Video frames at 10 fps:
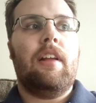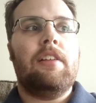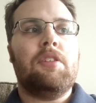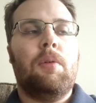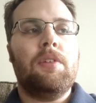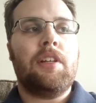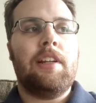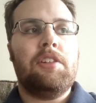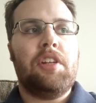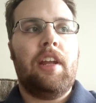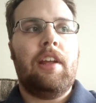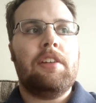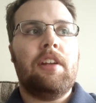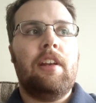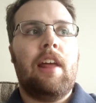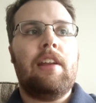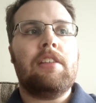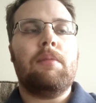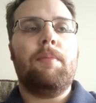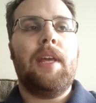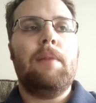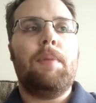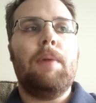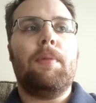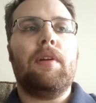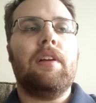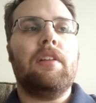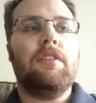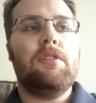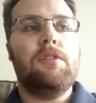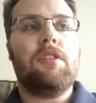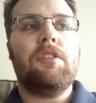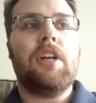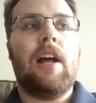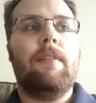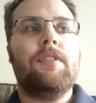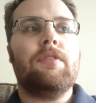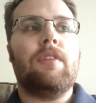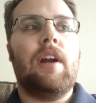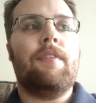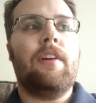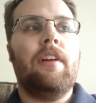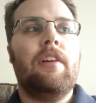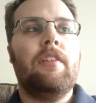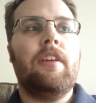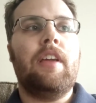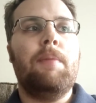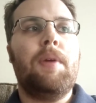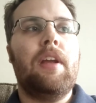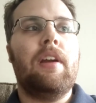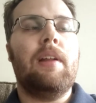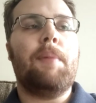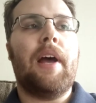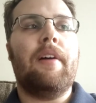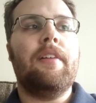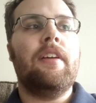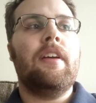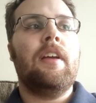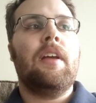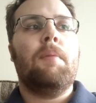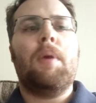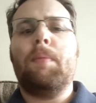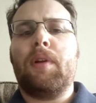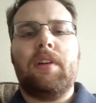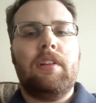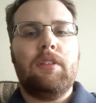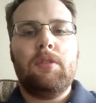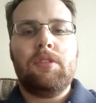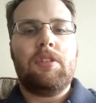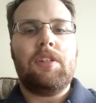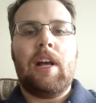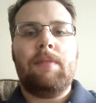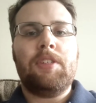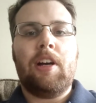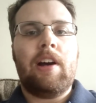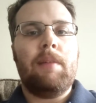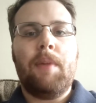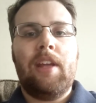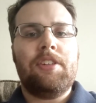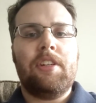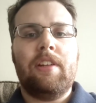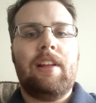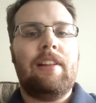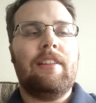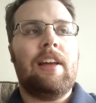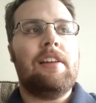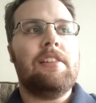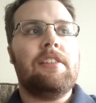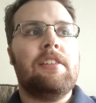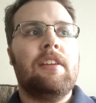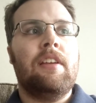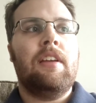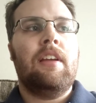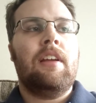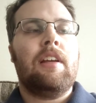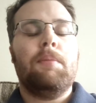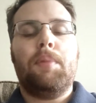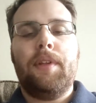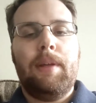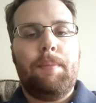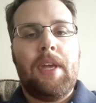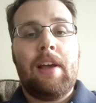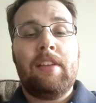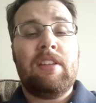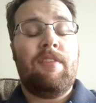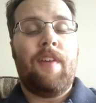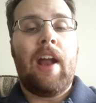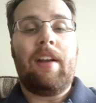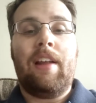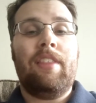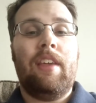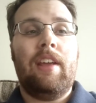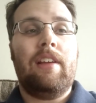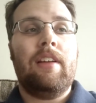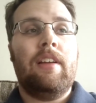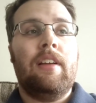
is always going to change, and that doesn't mean people are going to lose their jobs forever. You keep hearing about people are going to lose their jobs to automation. That is complete BS. In fact, I think